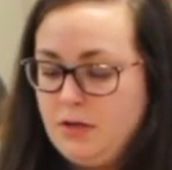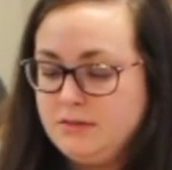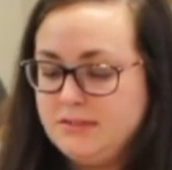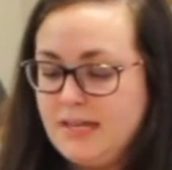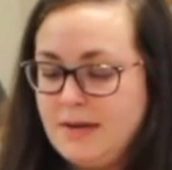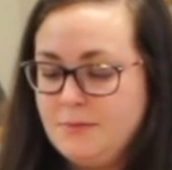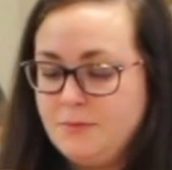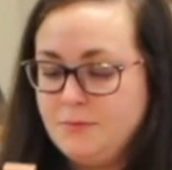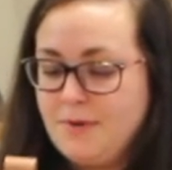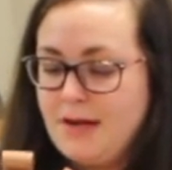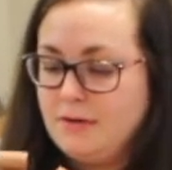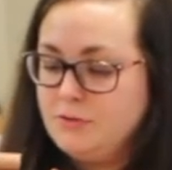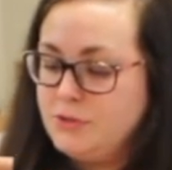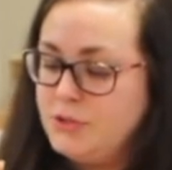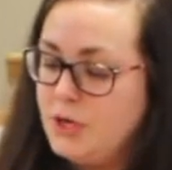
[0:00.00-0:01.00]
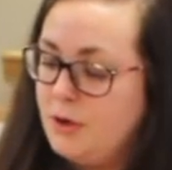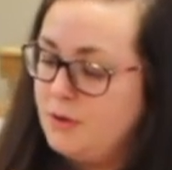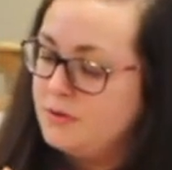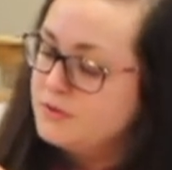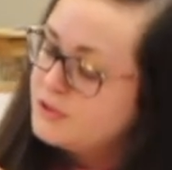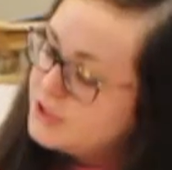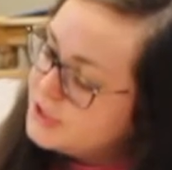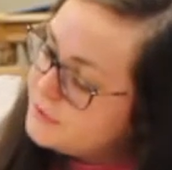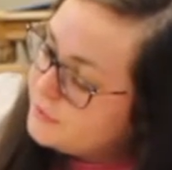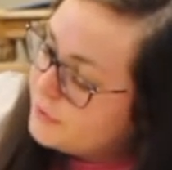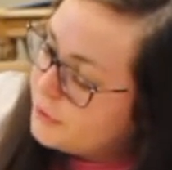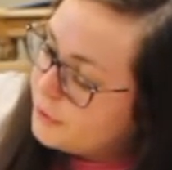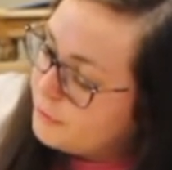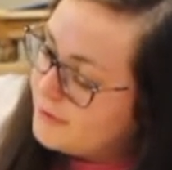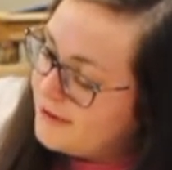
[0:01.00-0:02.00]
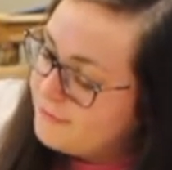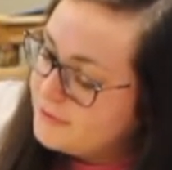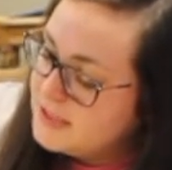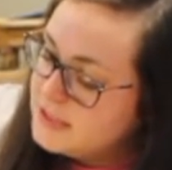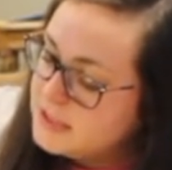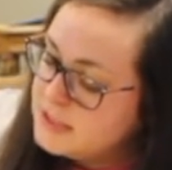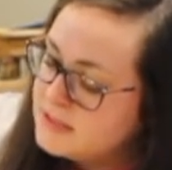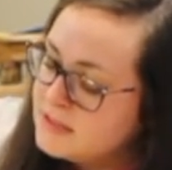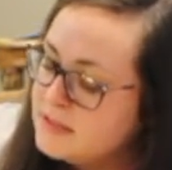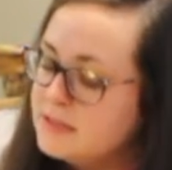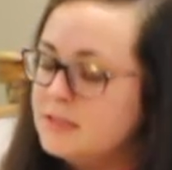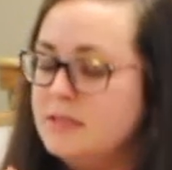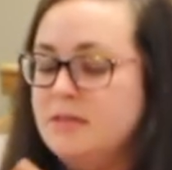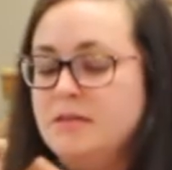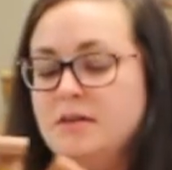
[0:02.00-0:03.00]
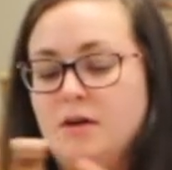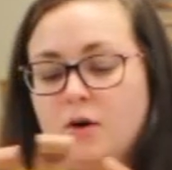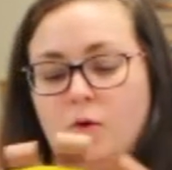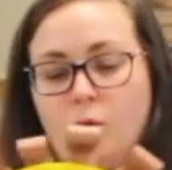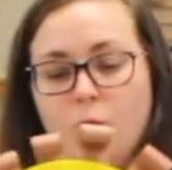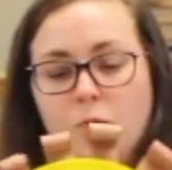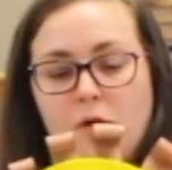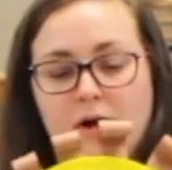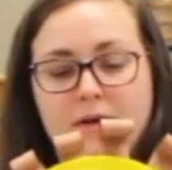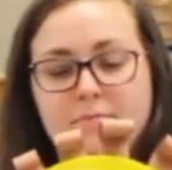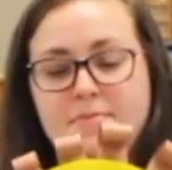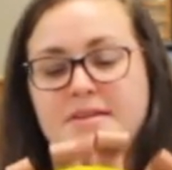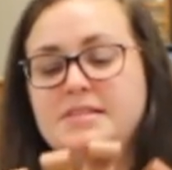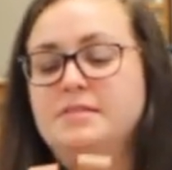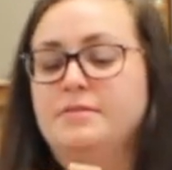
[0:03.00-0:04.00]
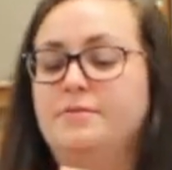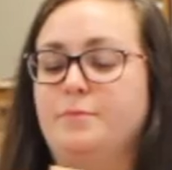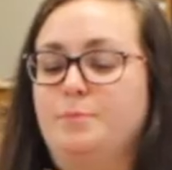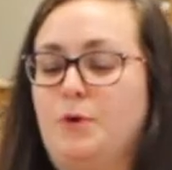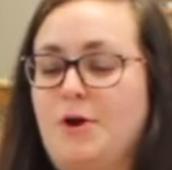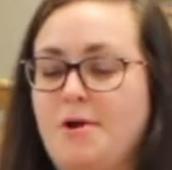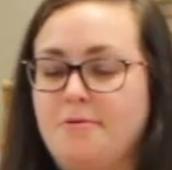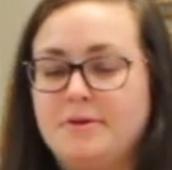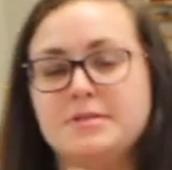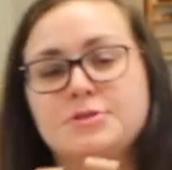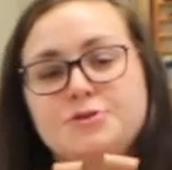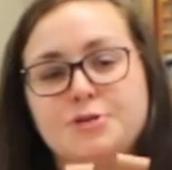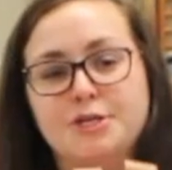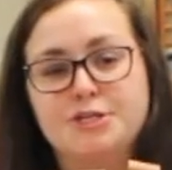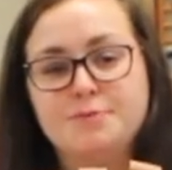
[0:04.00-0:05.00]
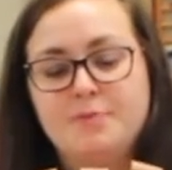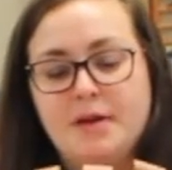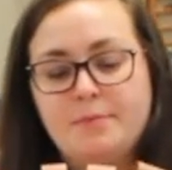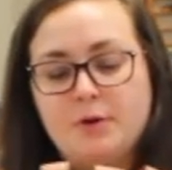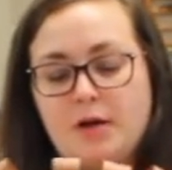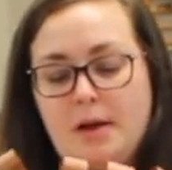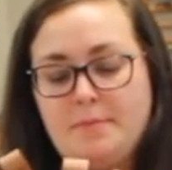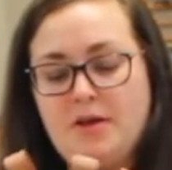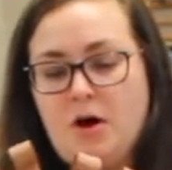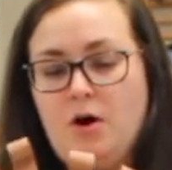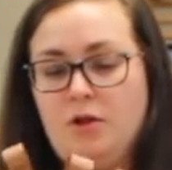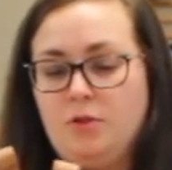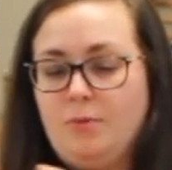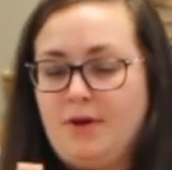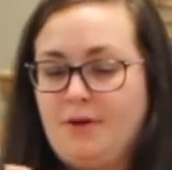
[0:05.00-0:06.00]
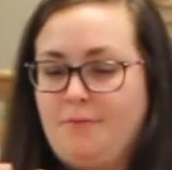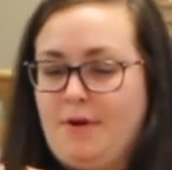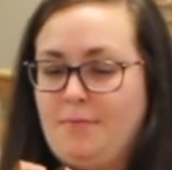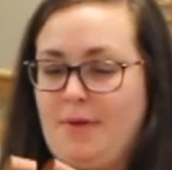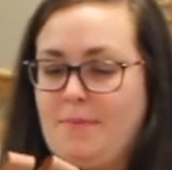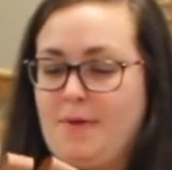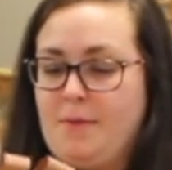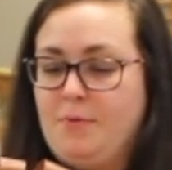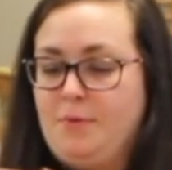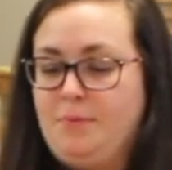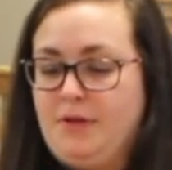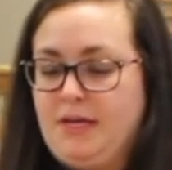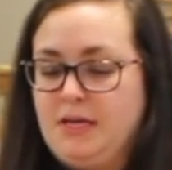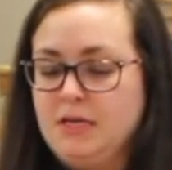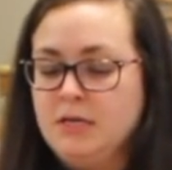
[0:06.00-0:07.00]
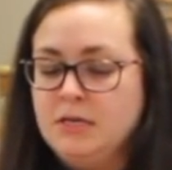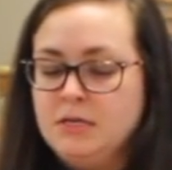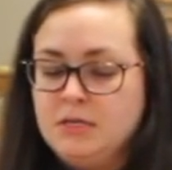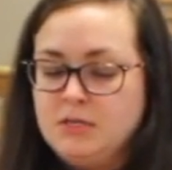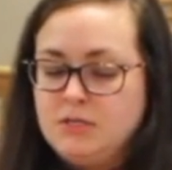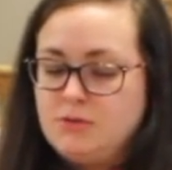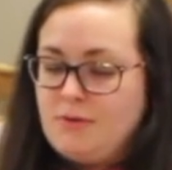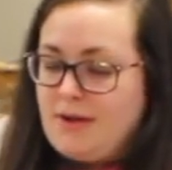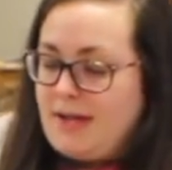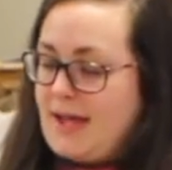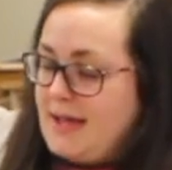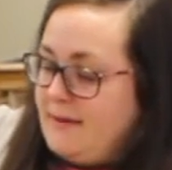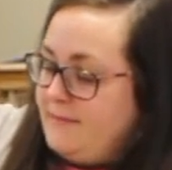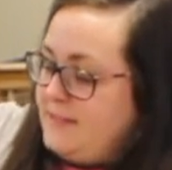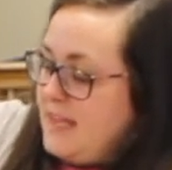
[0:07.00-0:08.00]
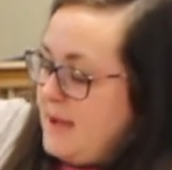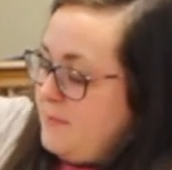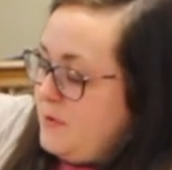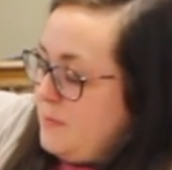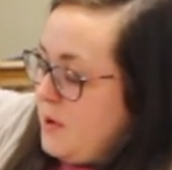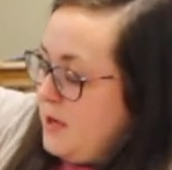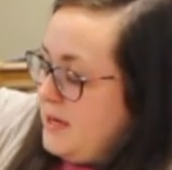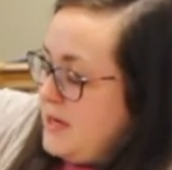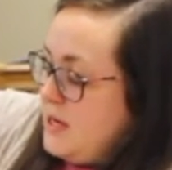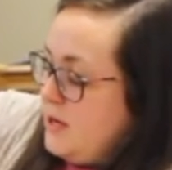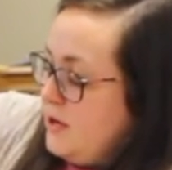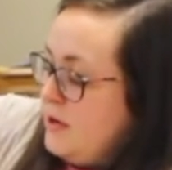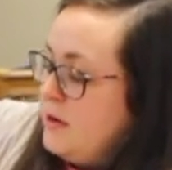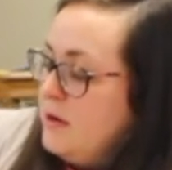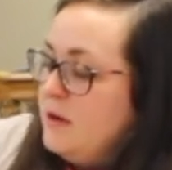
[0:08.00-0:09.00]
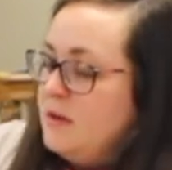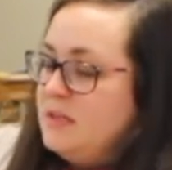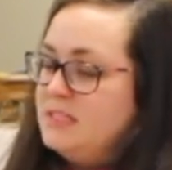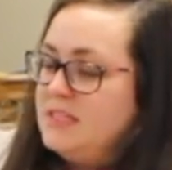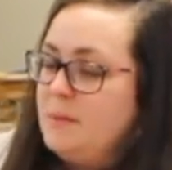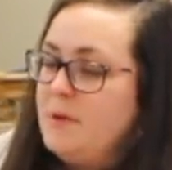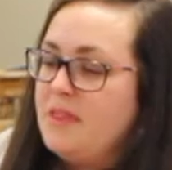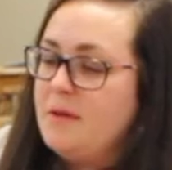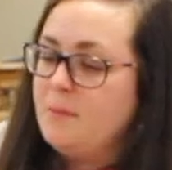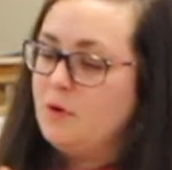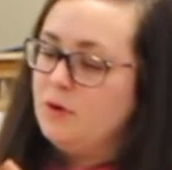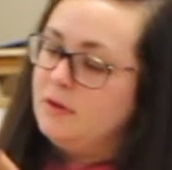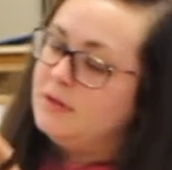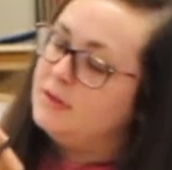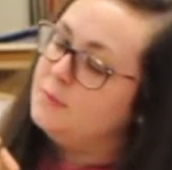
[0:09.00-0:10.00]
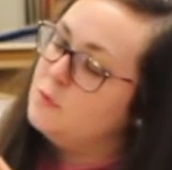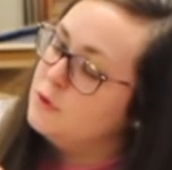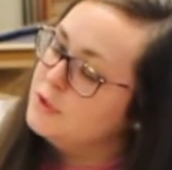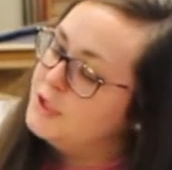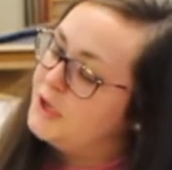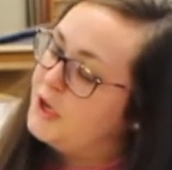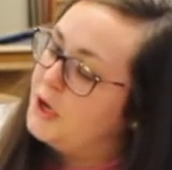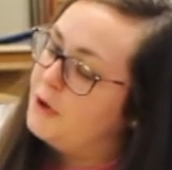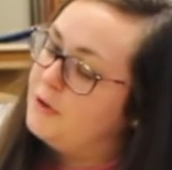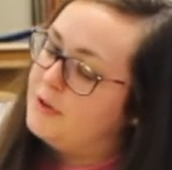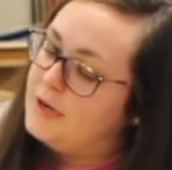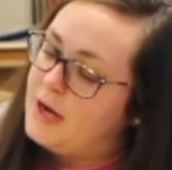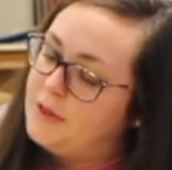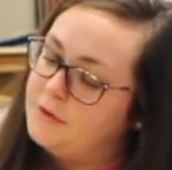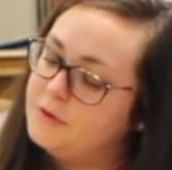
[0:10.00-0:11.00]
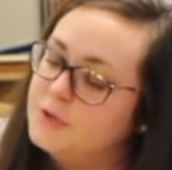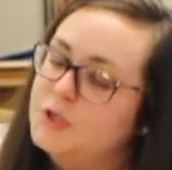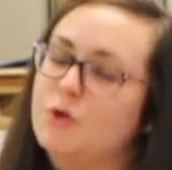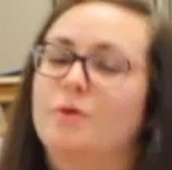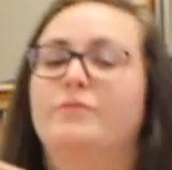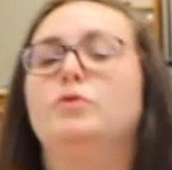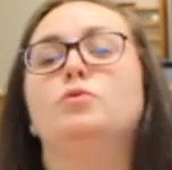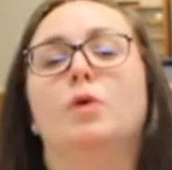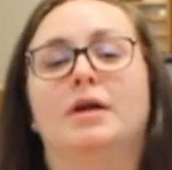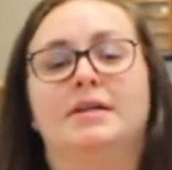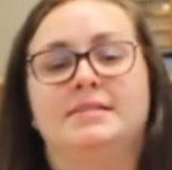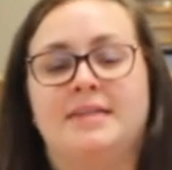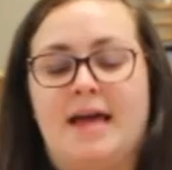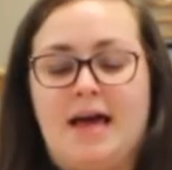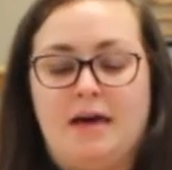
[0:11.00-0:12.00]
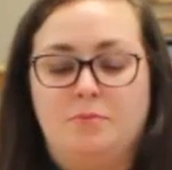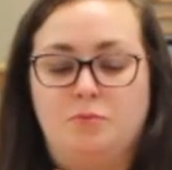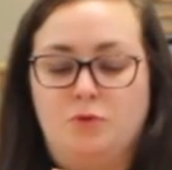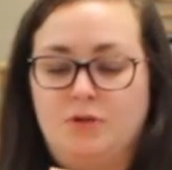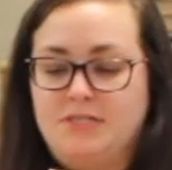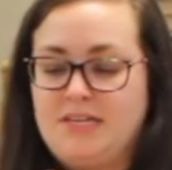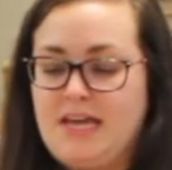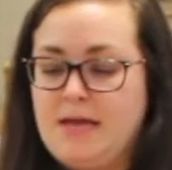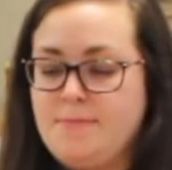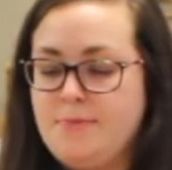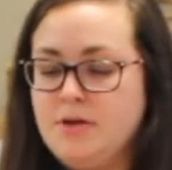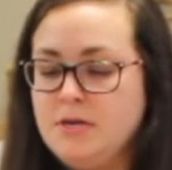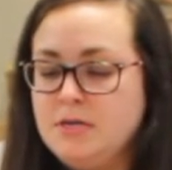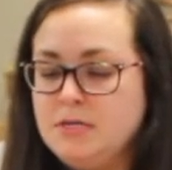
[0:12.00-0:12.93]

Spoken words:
Taped around. So just for your reference, one piece of brown construction paper got me all the way around my paper plate. So I kind of taped them on here. Some of them are a little more secure than others, so if you wanted to add more tape